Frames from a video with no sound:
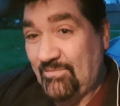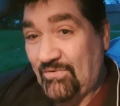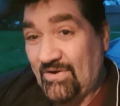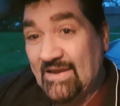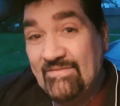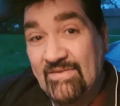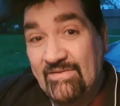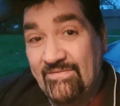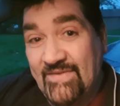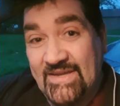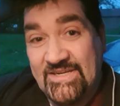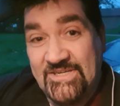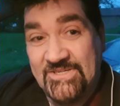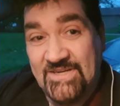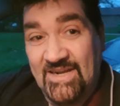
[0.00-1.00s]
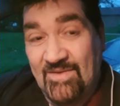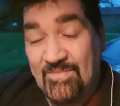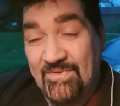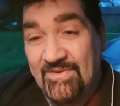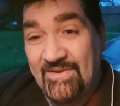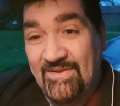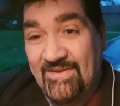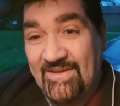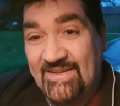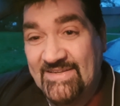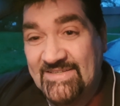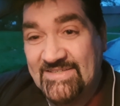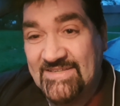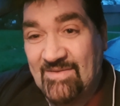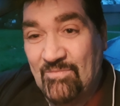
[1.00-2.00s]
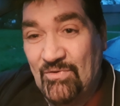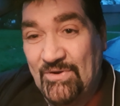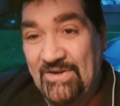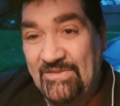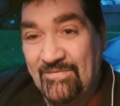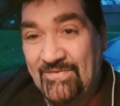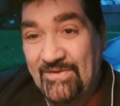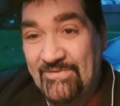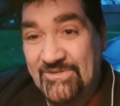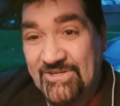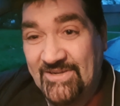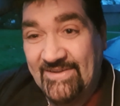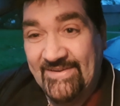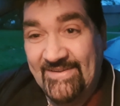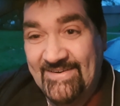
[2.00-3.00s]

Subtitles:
private fetish club at some point in the future.